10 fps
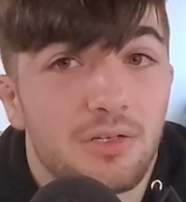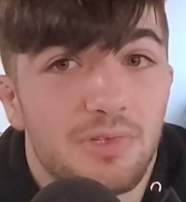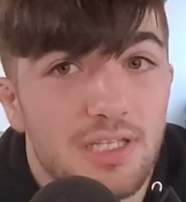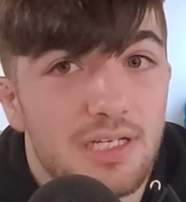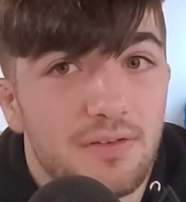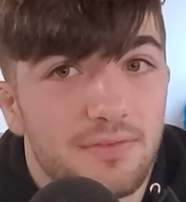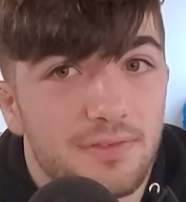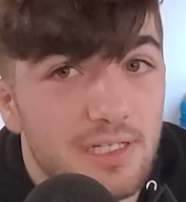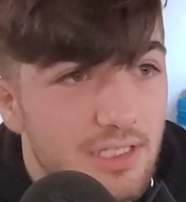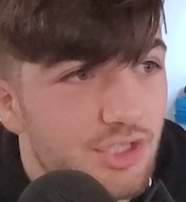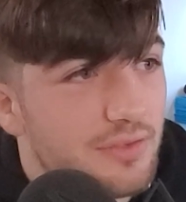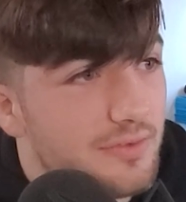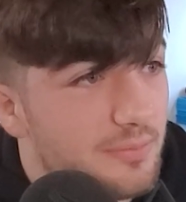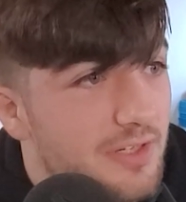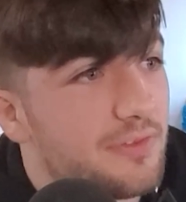the knee shield
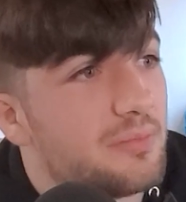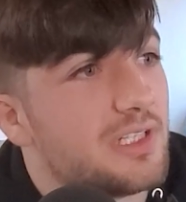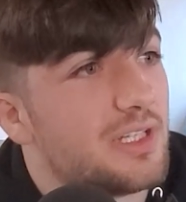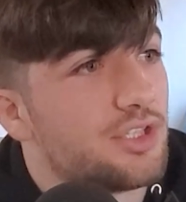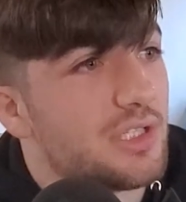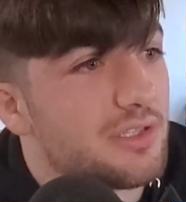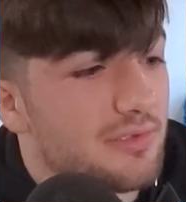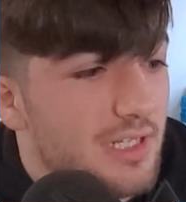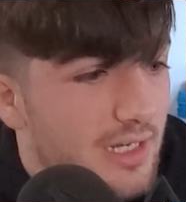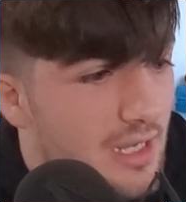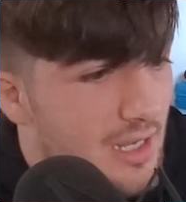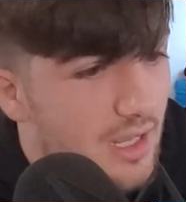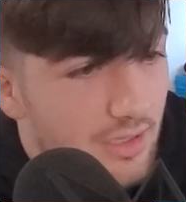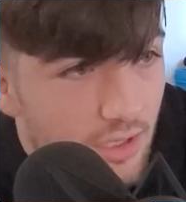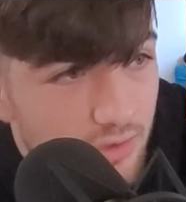from different positions. It was like a
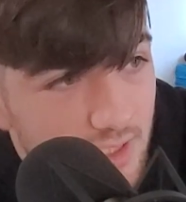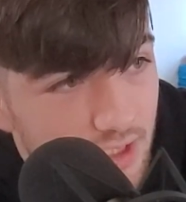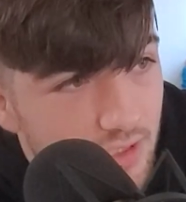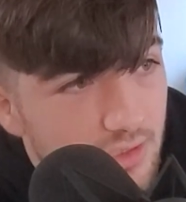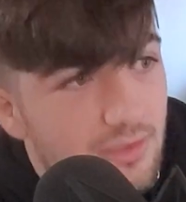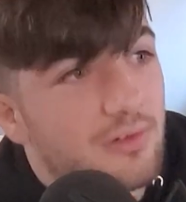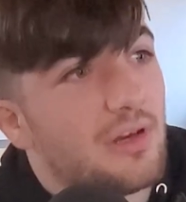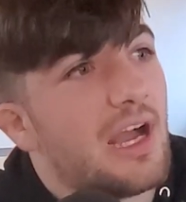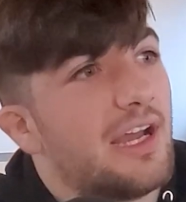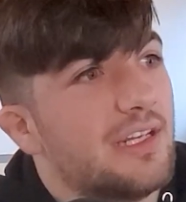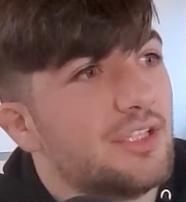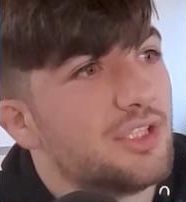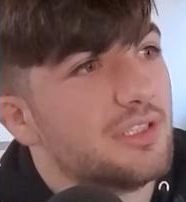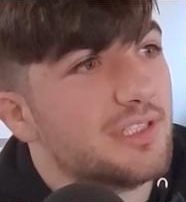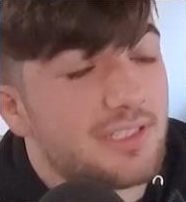low knee shield or high knee
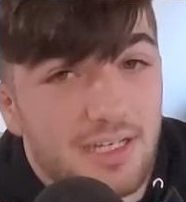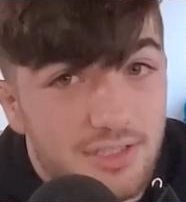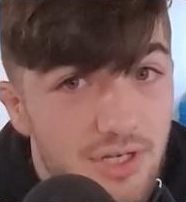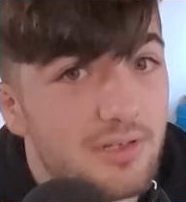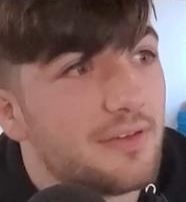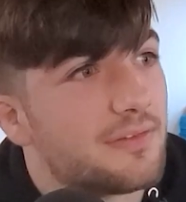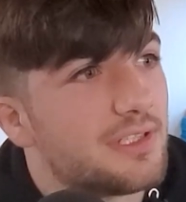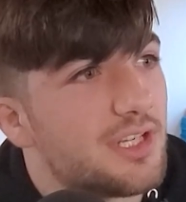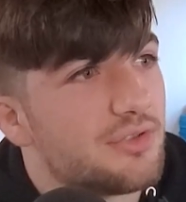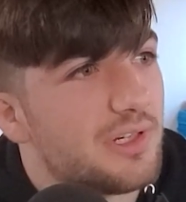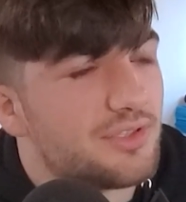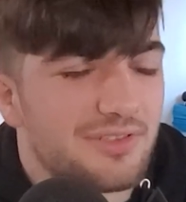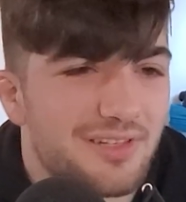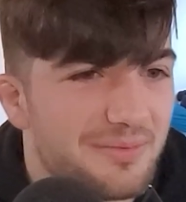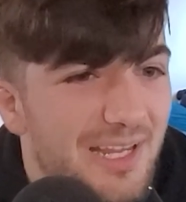shield. It's like 2 different situations.
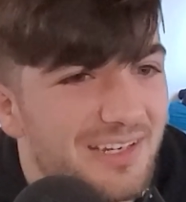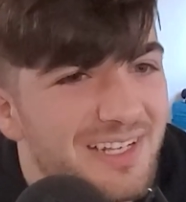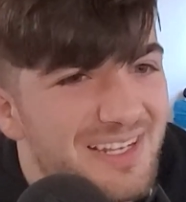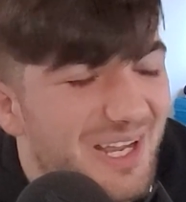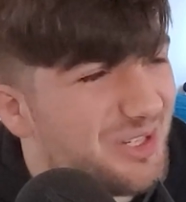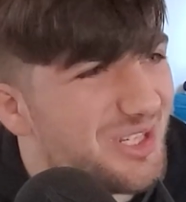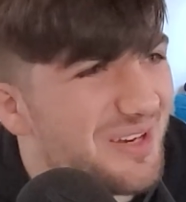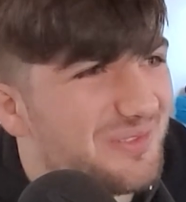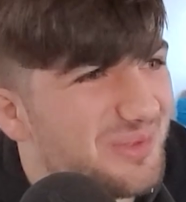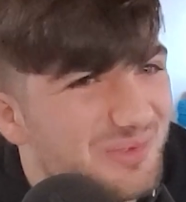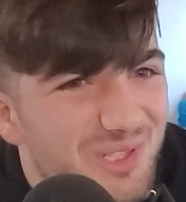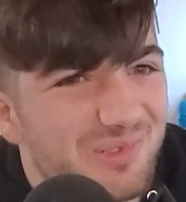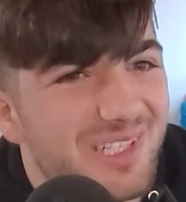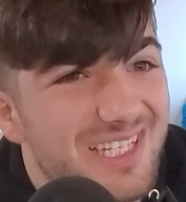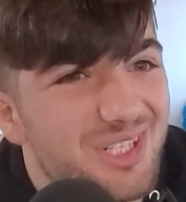Like, man, I just have trouble dealing
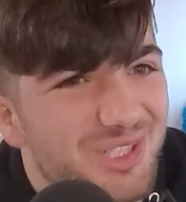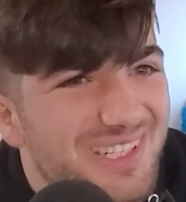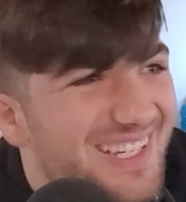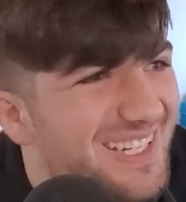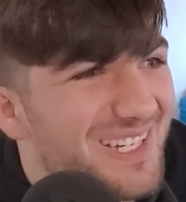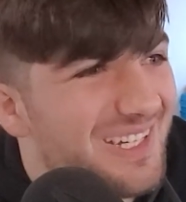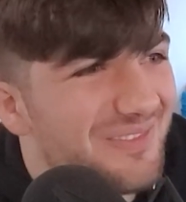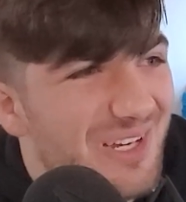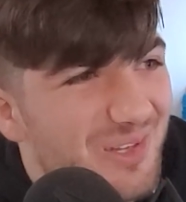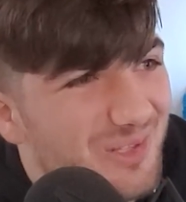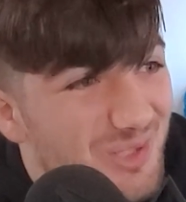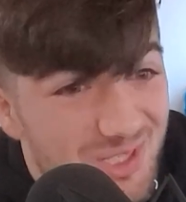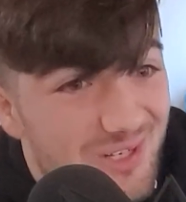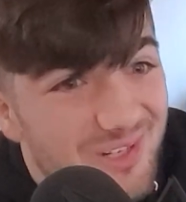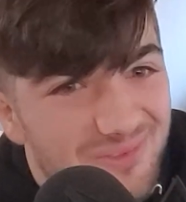with knee shield. I didn't even know there's
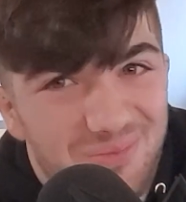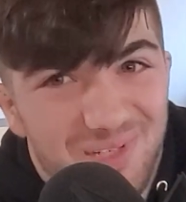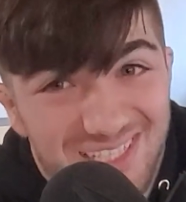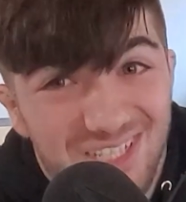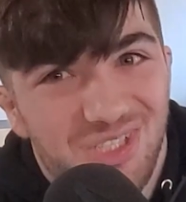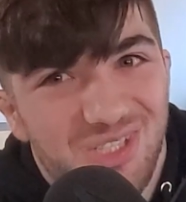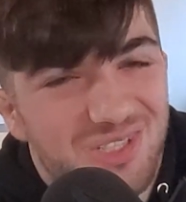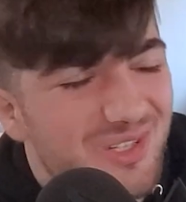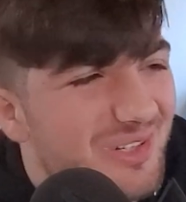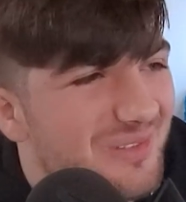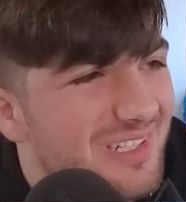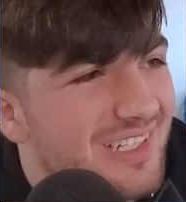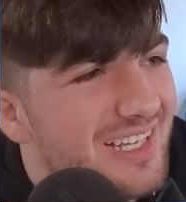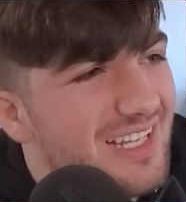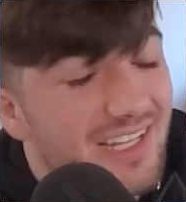2 different positions, you know.
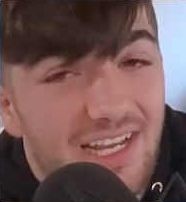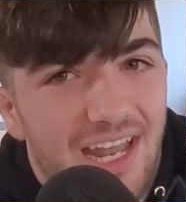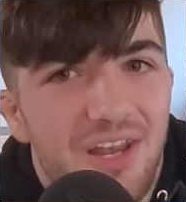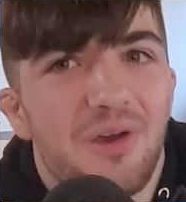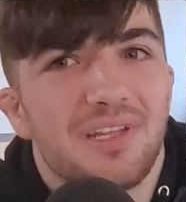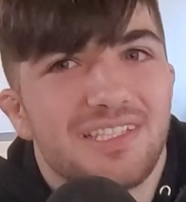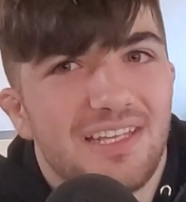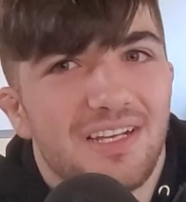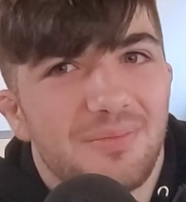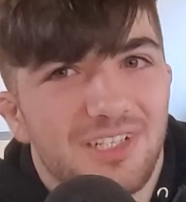Like, I know it's there, but